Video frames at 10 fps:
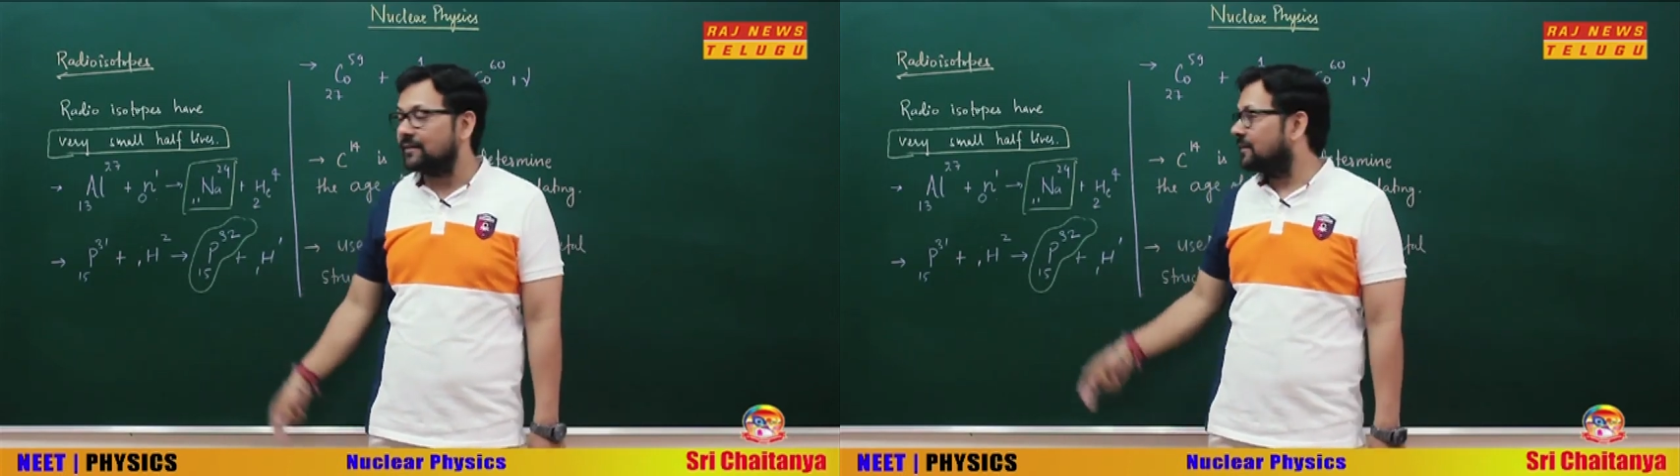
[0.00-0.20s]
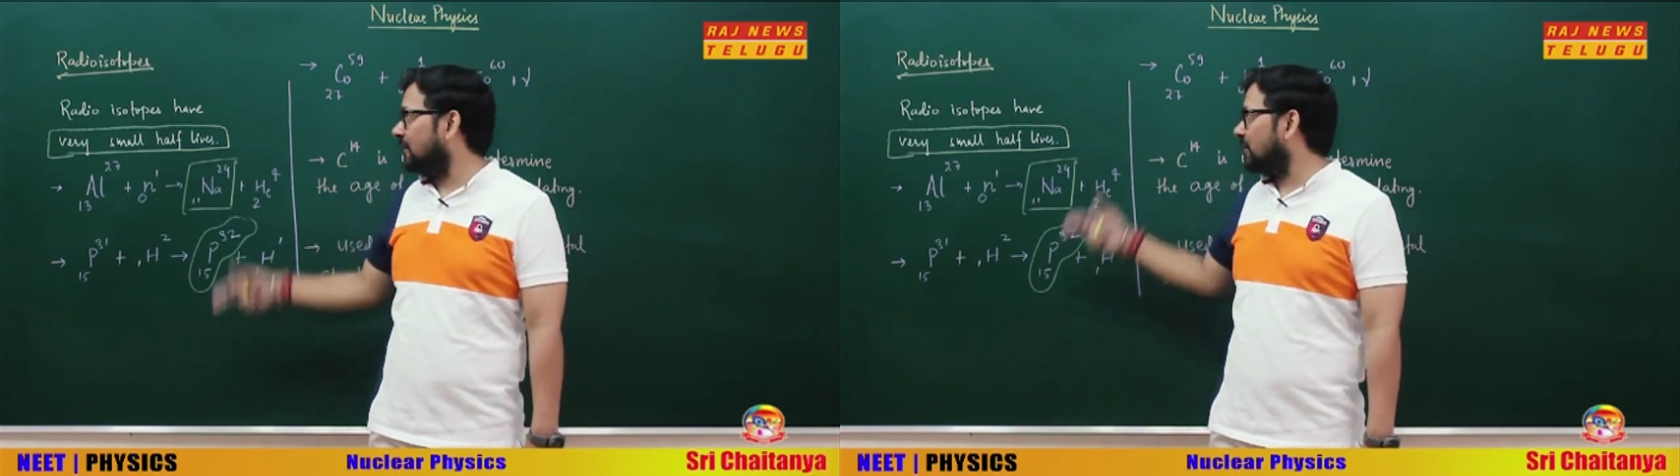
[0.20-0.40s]

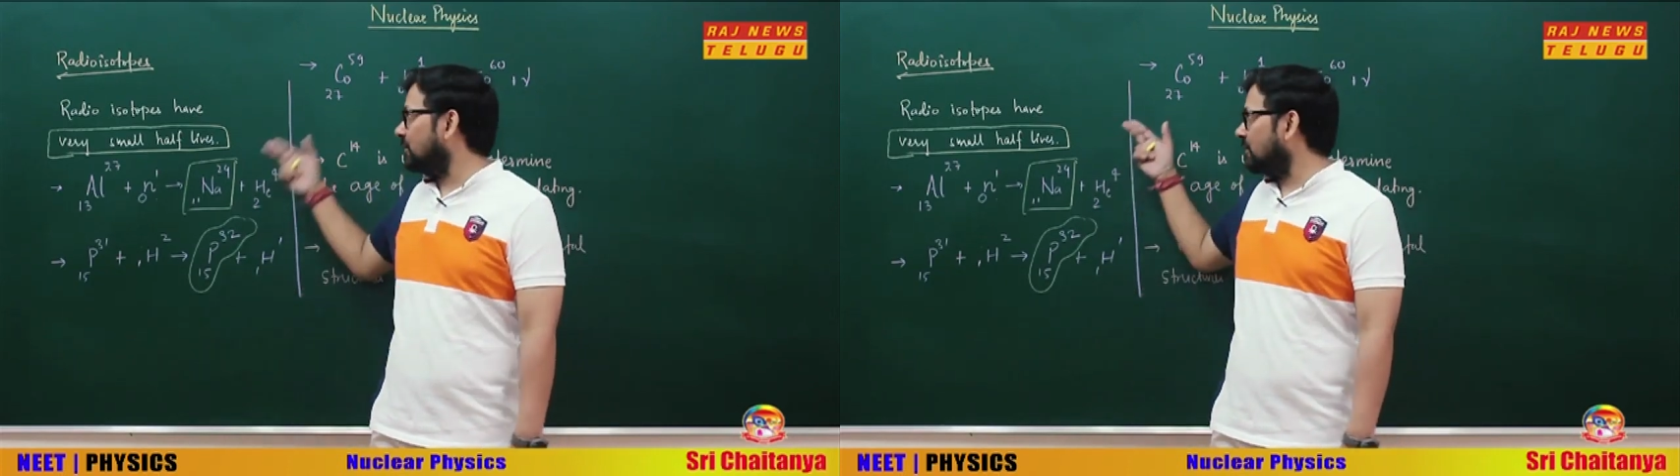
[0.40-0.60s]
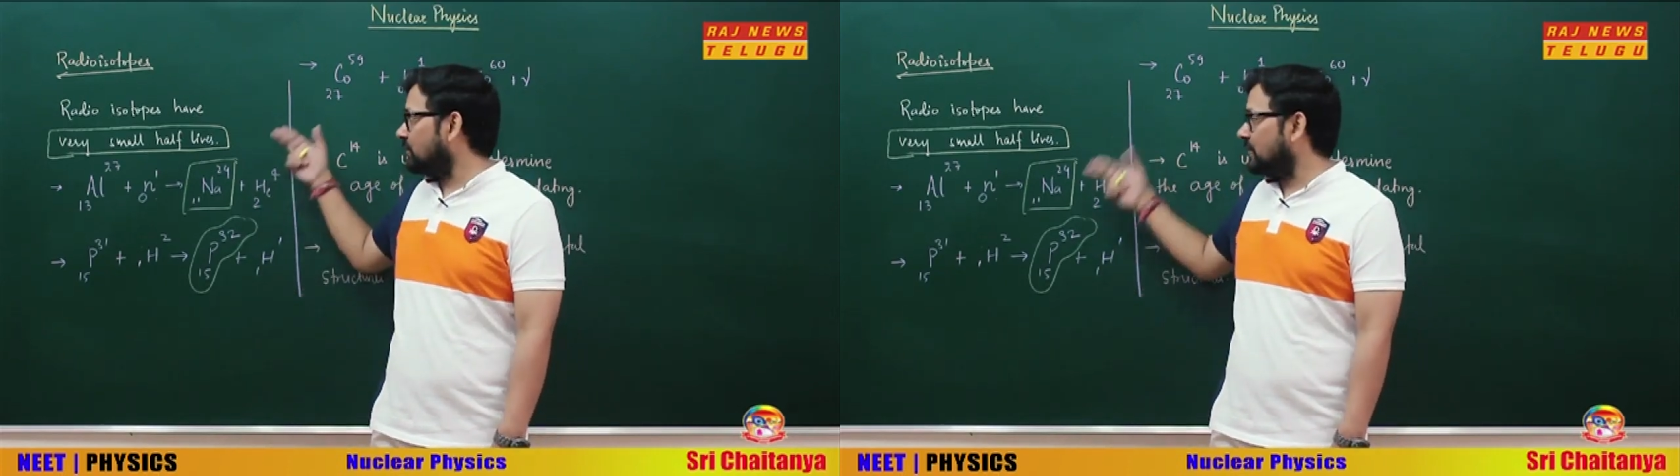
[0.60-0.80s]

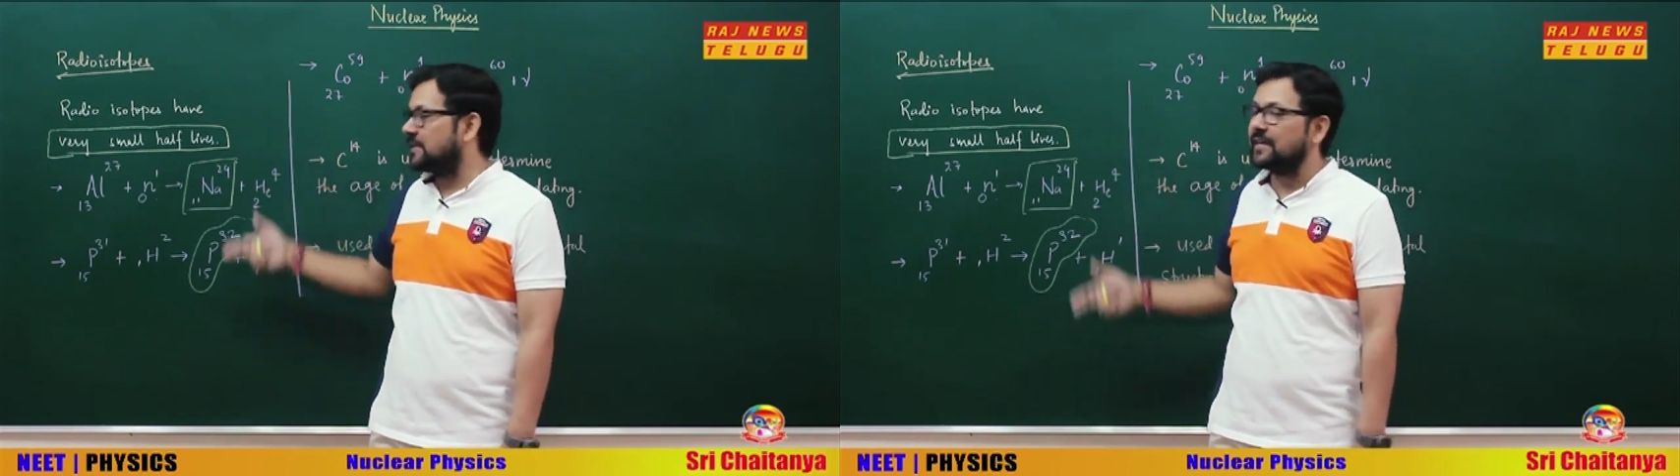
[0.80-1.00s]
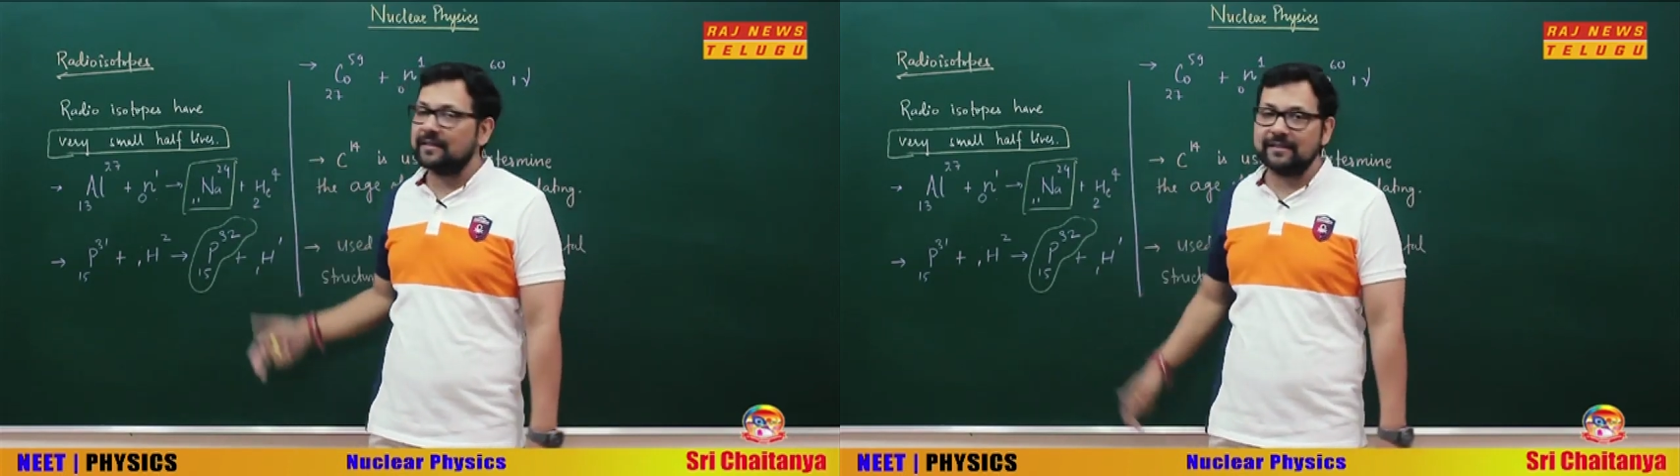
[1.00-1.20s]
Nuclear
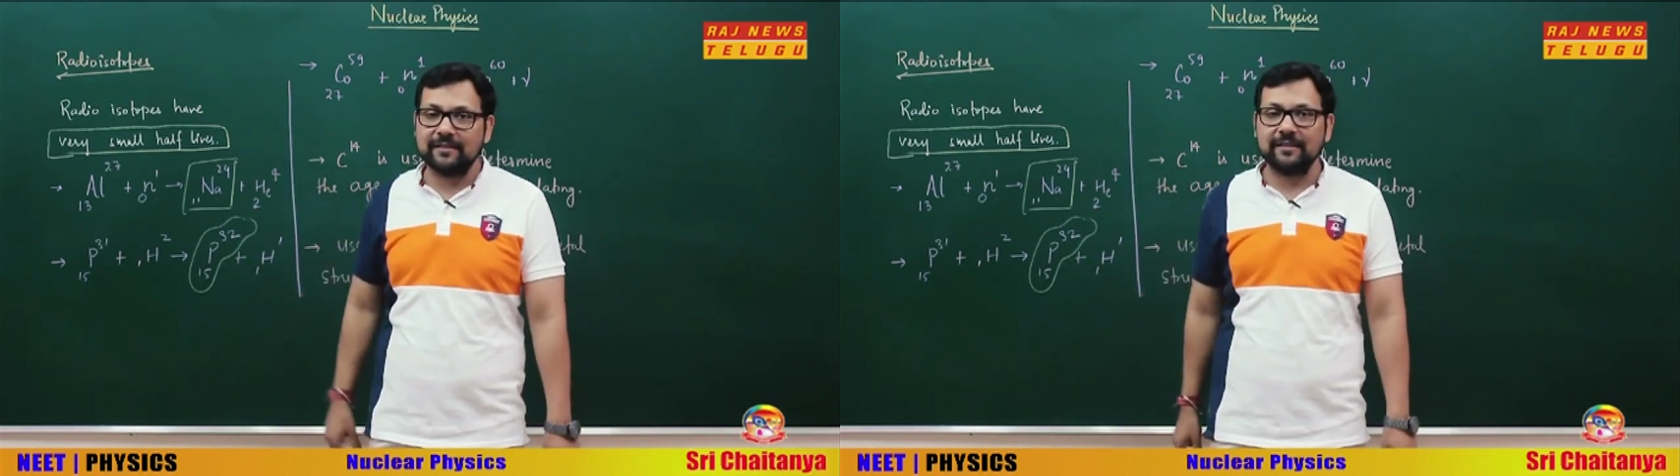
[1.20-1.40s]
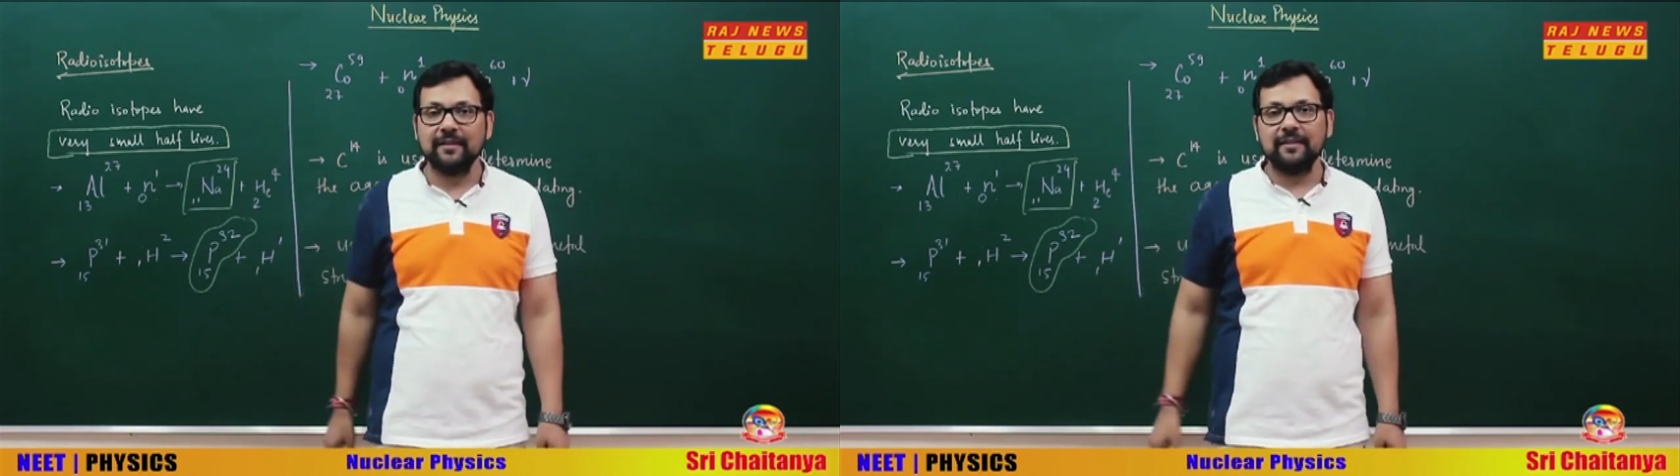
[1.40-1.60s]
physics,